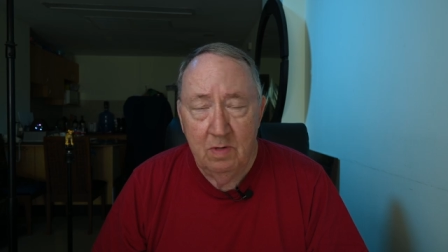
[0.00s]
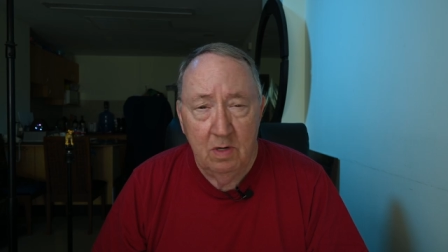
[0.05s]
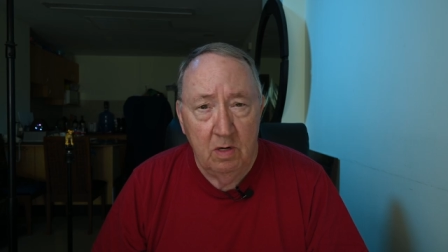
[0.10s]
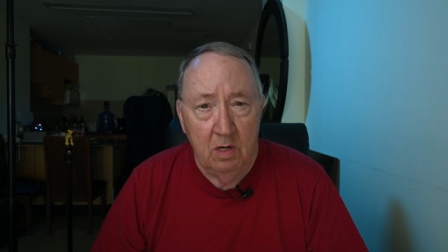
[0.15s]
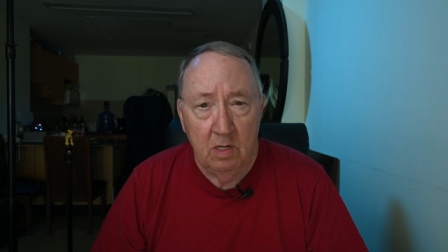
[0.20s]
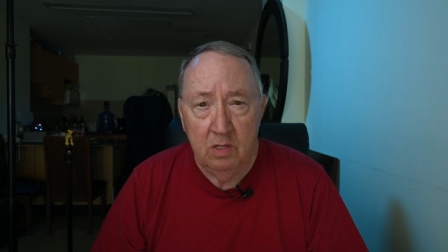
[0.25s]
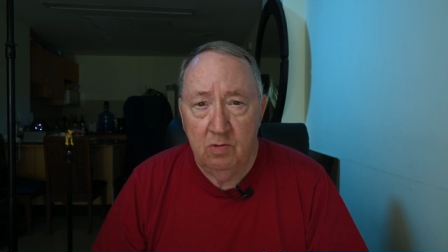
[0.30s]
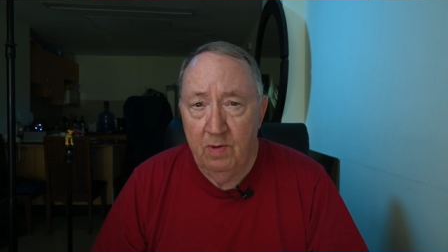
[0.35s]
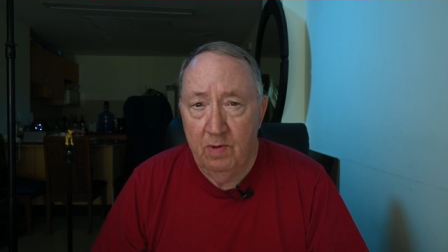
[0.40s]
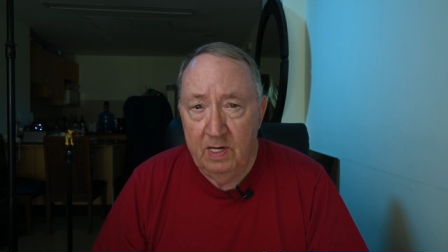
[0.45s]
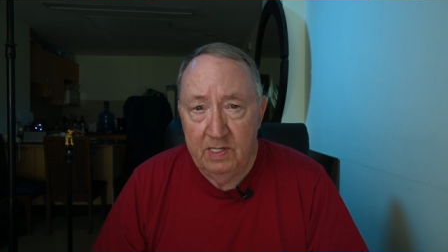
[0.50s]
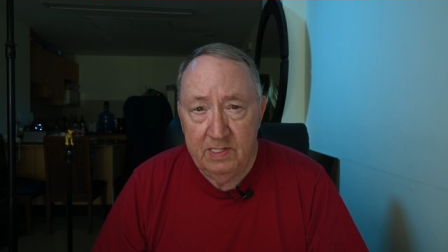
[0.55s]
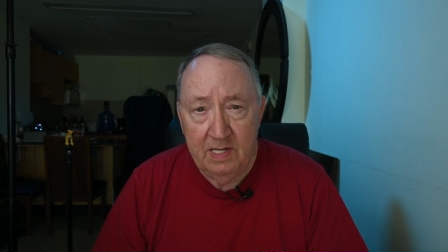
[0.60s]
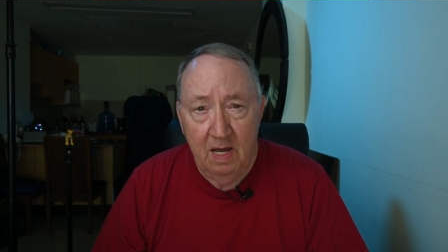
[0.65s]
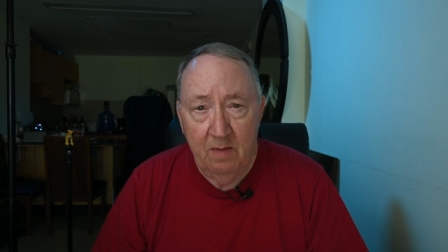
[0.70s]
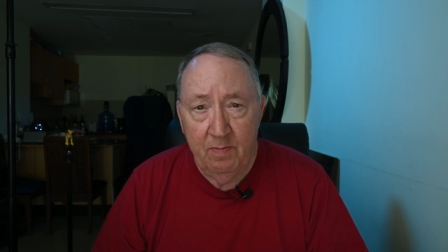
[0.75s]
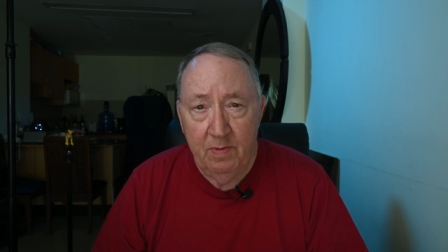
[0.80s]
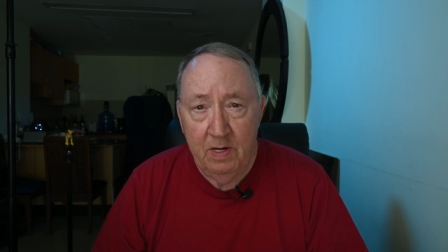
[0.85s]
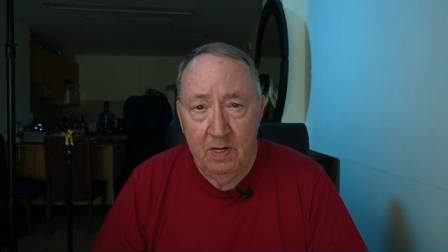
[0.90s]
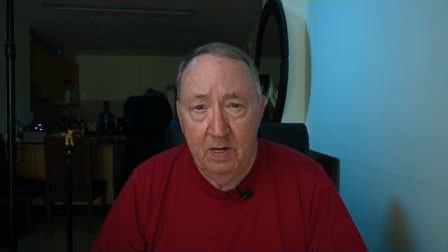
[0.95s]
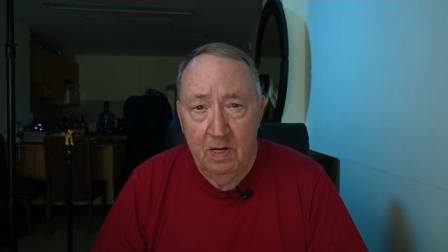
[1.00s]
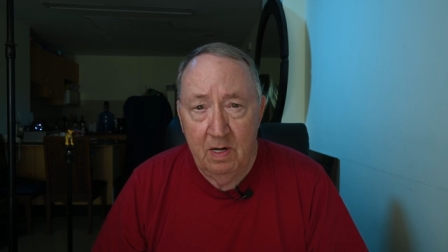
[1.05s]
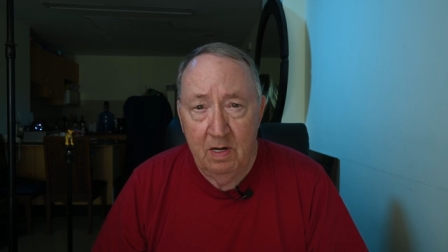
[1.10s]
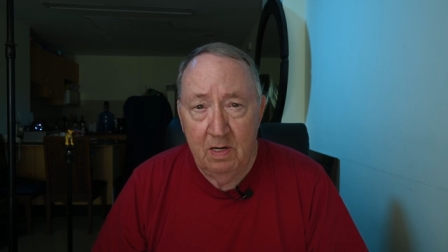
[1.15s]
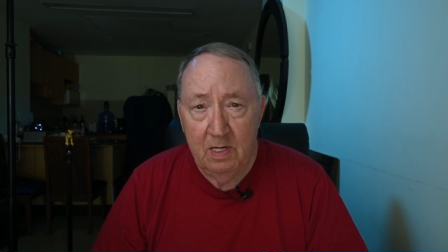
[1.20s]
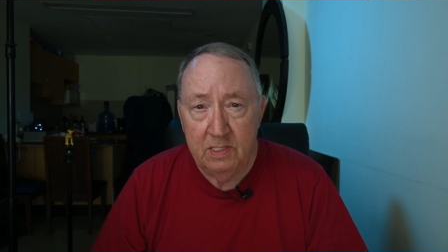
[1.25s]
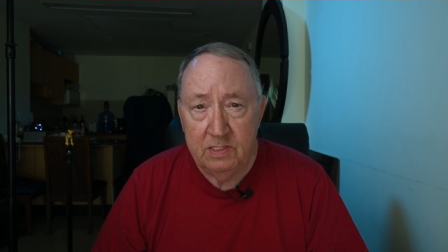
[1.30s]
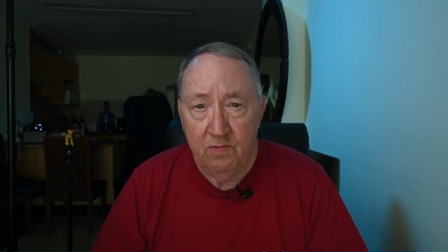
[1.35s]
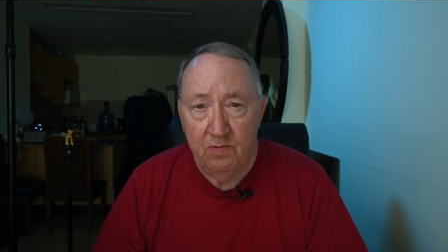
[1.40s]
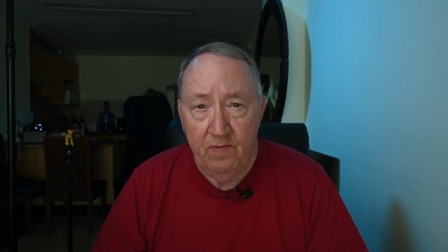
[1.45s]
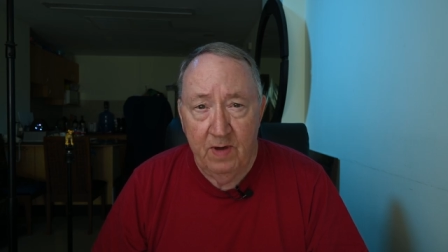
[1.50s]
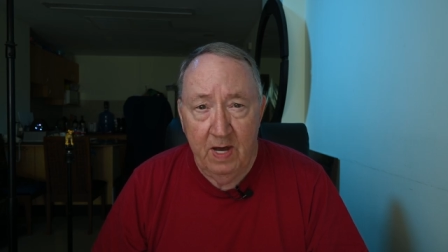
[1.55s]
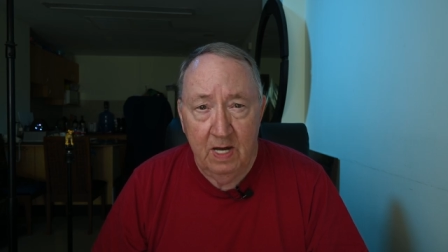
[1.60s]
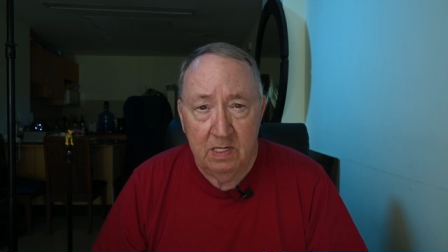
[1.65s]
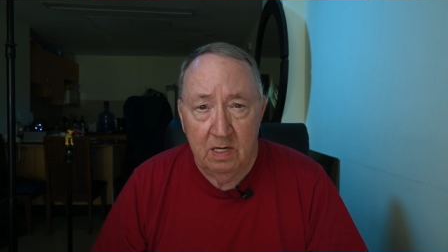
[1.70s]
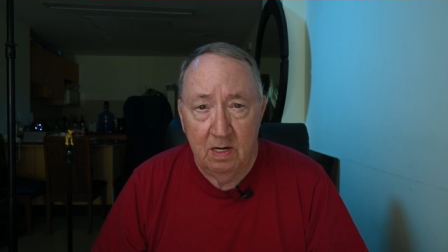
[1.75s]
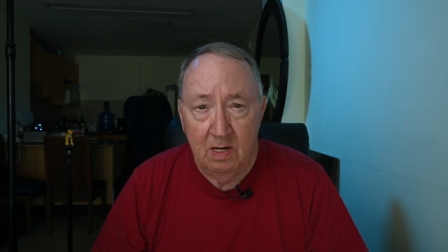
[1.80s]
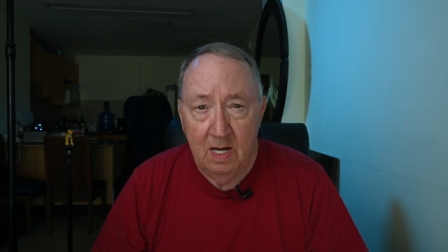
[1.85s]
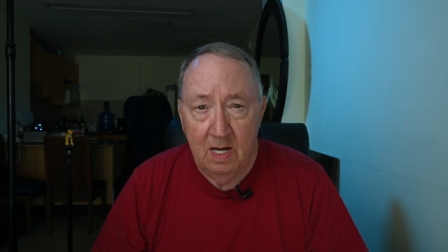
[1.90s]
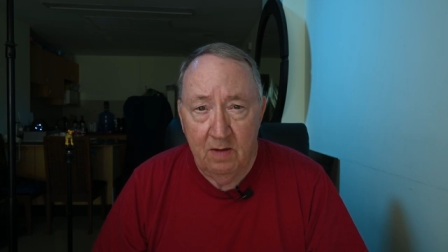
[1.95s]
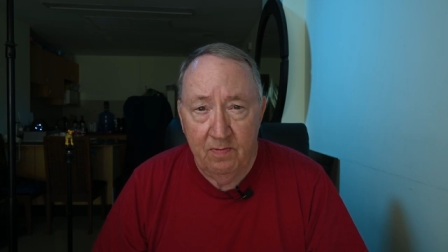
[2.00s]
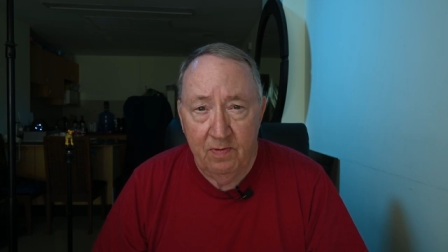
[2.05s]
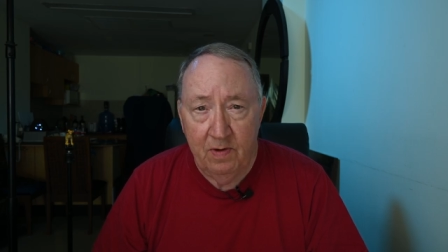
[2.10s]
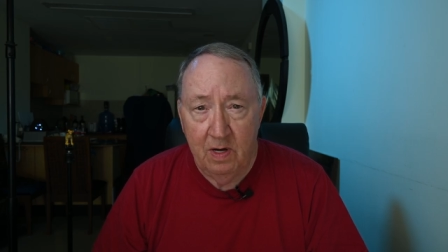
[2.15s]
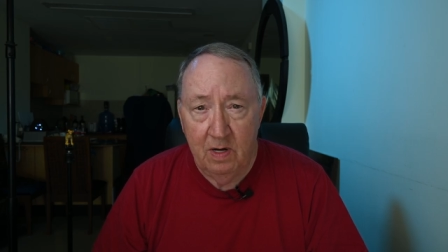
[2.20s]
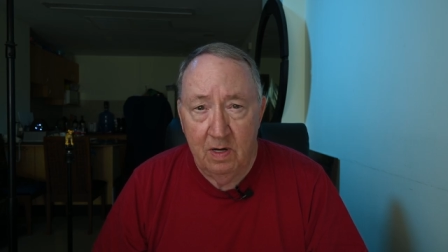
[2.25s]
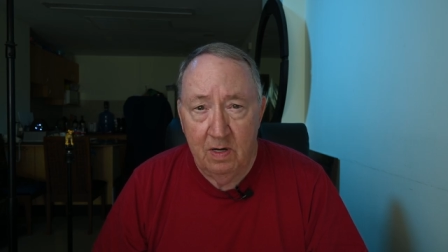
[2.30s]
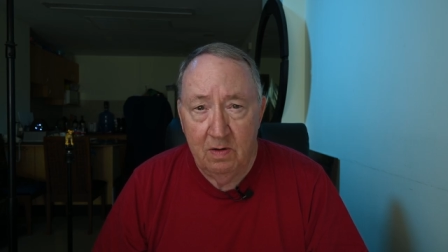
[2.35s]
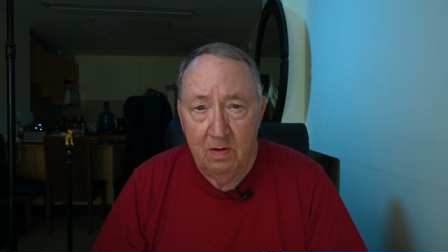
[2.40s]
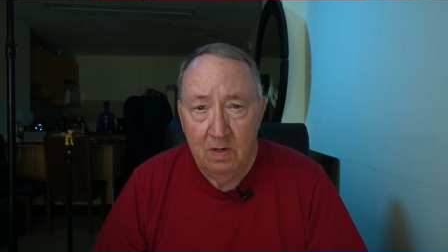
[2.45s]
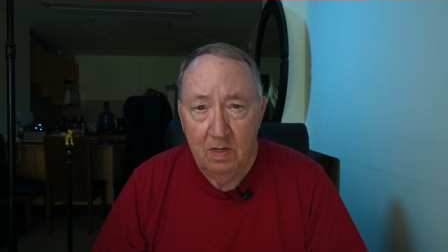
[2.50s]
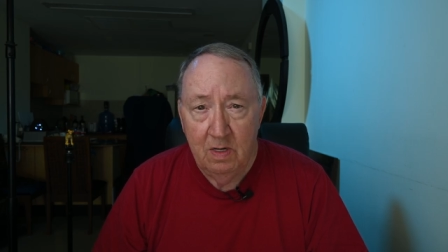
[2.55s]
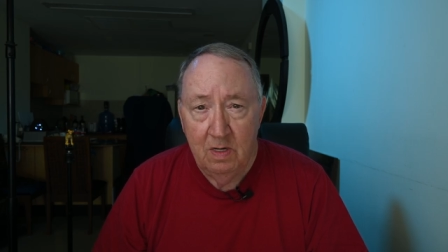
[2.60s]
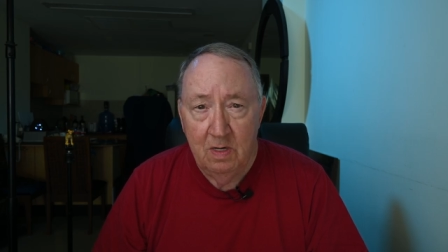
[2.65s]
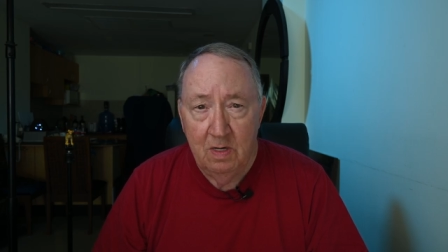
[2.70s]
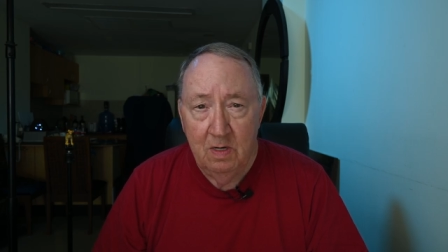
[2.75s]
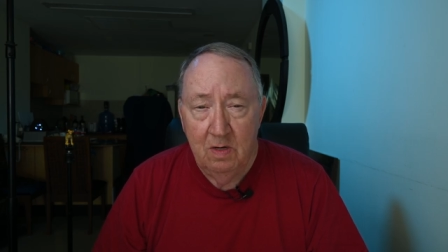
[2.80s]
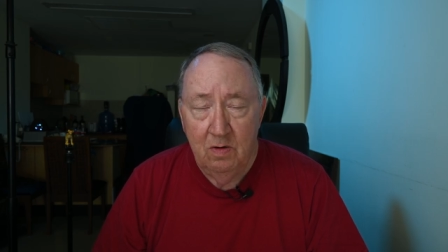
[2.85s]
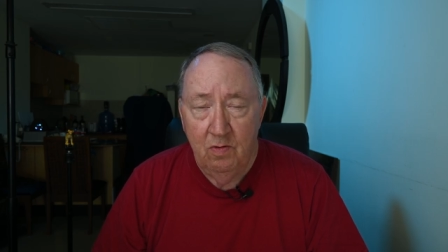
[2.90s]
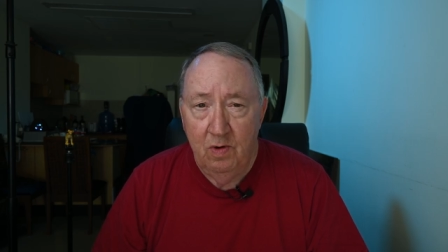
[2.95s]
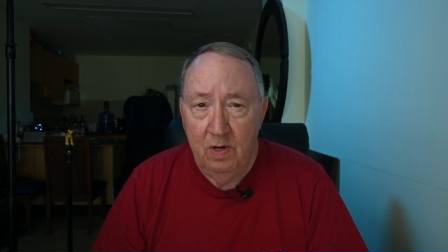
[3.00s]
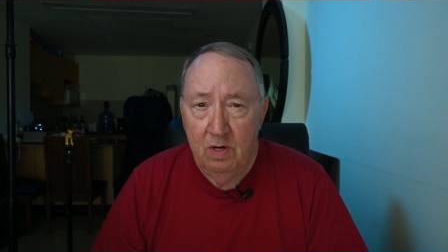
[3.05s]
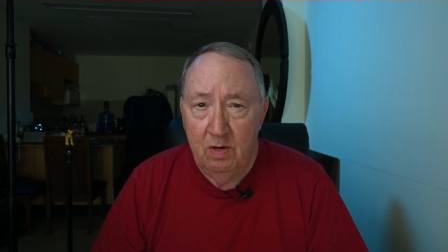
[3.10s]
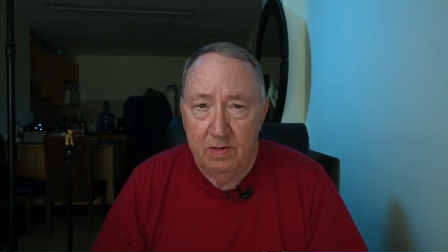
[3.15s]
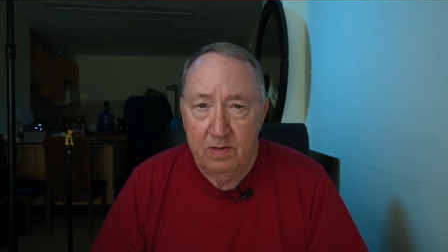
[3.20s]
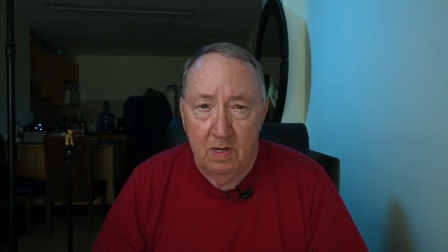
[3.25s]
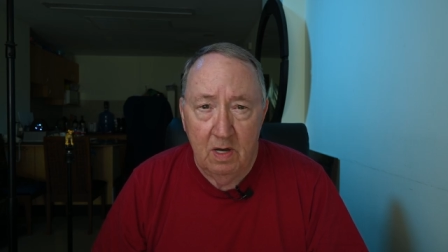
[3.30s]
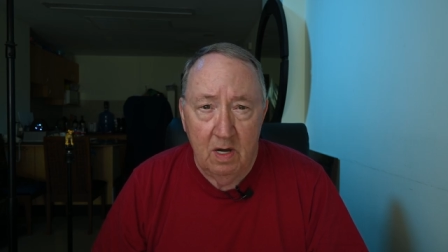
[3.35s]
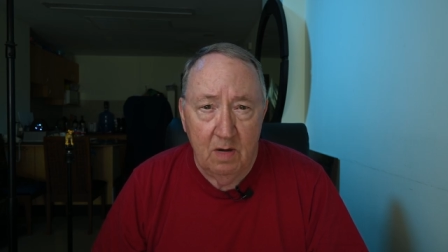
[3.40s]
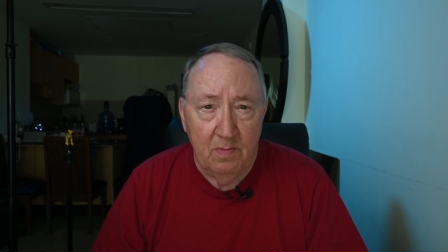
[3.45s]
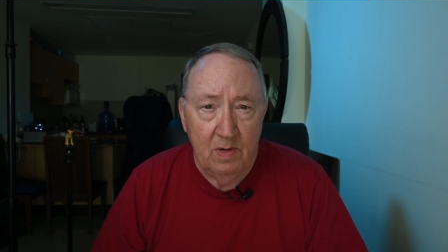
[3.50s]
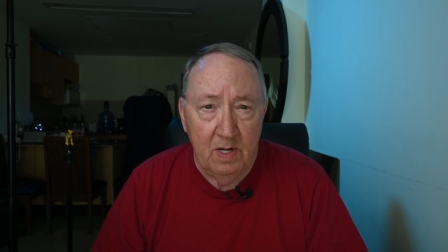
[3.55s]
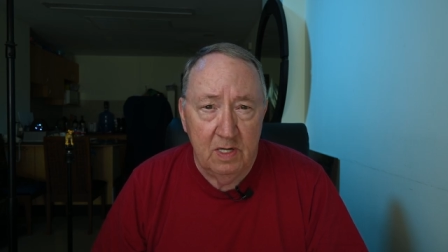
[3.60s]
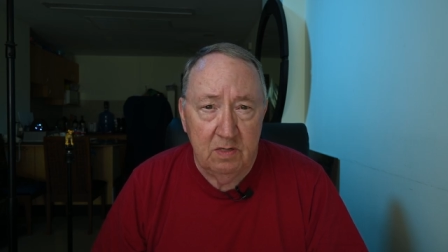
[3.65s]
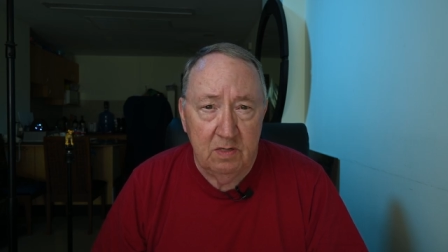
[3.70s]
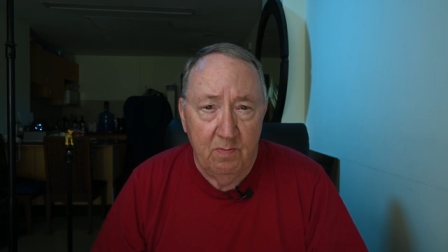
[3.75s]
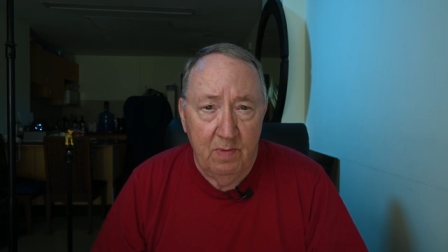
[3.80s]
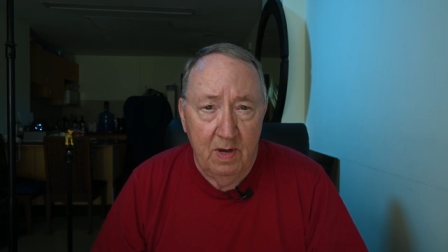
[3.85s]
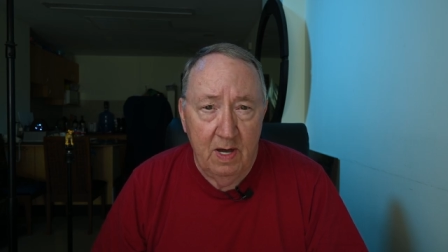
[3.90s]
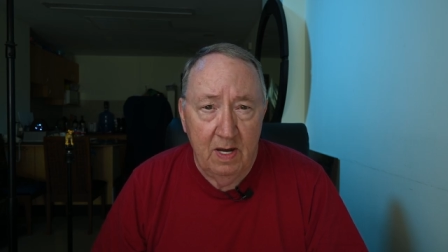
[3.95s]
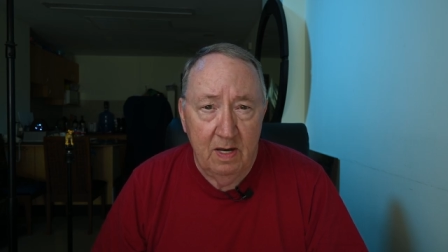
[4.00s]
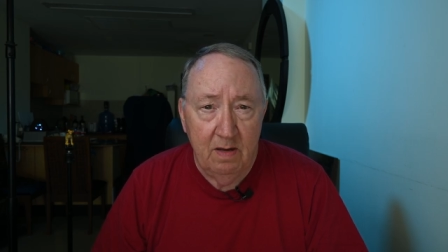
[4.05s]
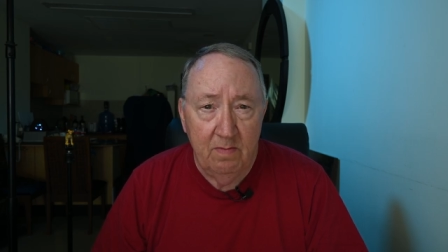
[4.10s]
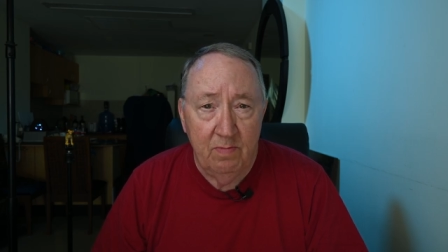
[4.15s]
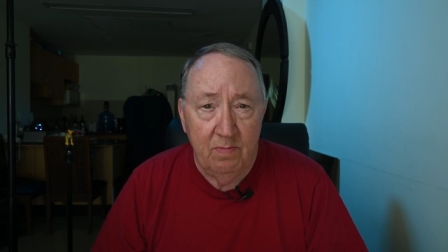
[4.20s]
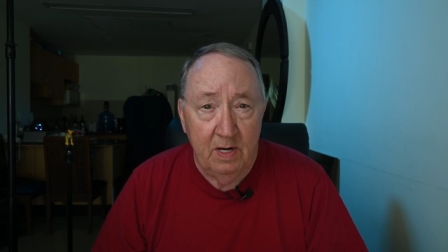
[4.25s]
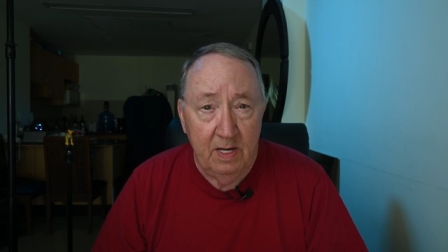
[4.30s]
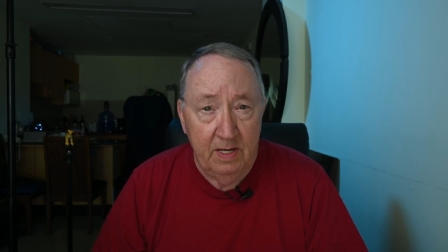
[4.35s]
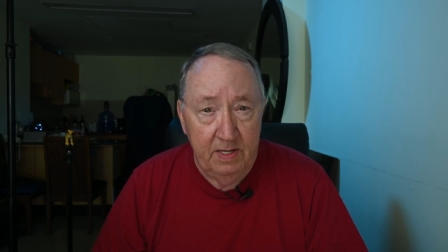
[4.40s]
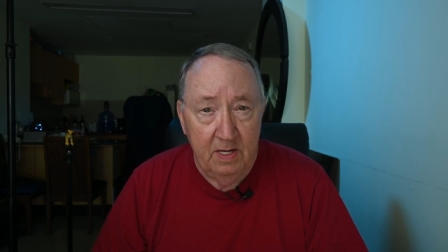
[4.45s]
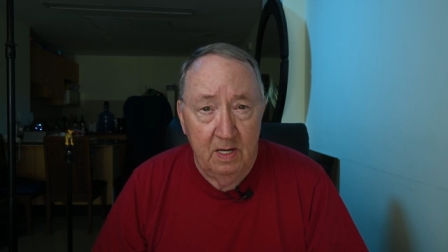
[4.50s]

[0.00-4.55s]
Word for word: Earthquakes happen here. It's a fact of life here. We don't talk much about it, but it